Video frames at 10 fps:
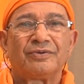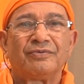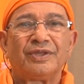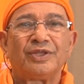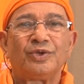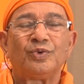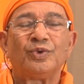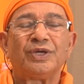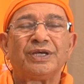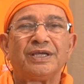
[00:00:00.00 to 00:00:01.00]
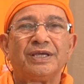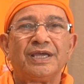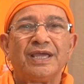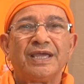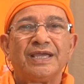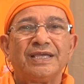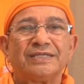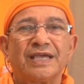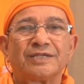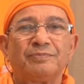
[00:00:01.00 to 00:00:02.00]
when the unity is
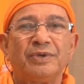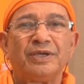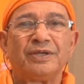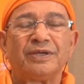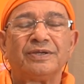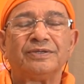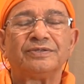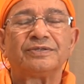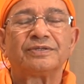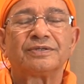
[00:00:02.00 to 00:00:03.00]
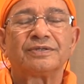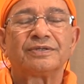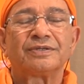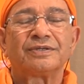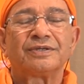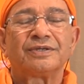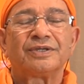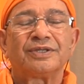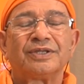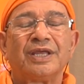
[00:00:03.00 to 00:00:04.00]
experienced,
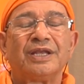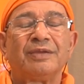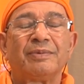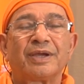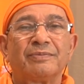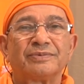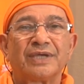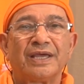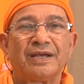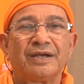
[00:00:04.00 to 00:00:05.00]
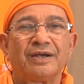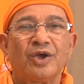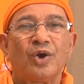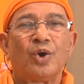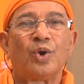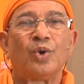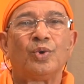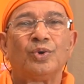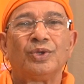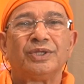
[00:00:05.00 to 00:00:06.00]
then he becomes silent. Oh,
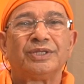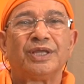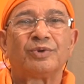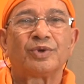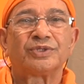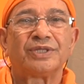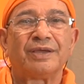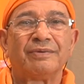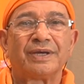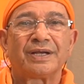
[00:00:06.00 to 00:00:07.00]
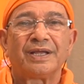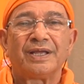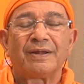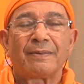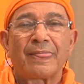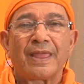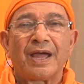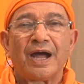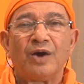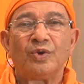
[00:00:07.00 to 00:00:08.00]
there was Deva.
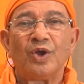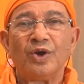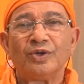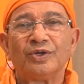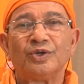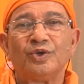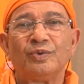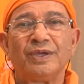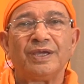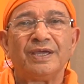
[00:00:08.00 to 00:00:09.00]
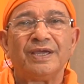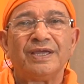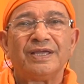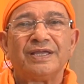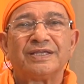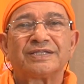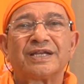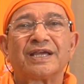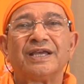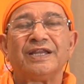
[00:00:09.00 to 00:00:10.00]
How long do we
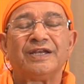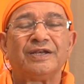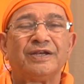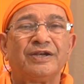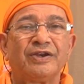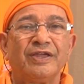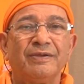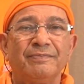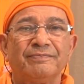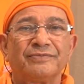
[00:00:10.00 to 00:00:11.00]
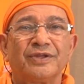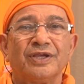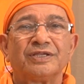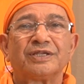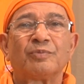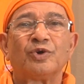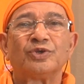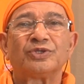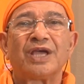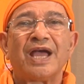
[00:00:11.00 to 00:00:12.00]
struggle in dream?
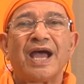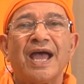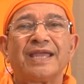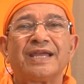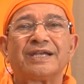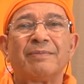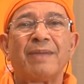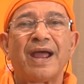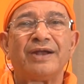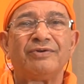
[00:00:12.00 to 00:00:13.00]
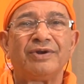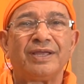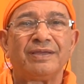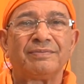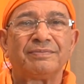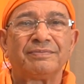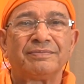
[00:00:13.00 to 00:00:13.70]
Suppose I get a bad dream.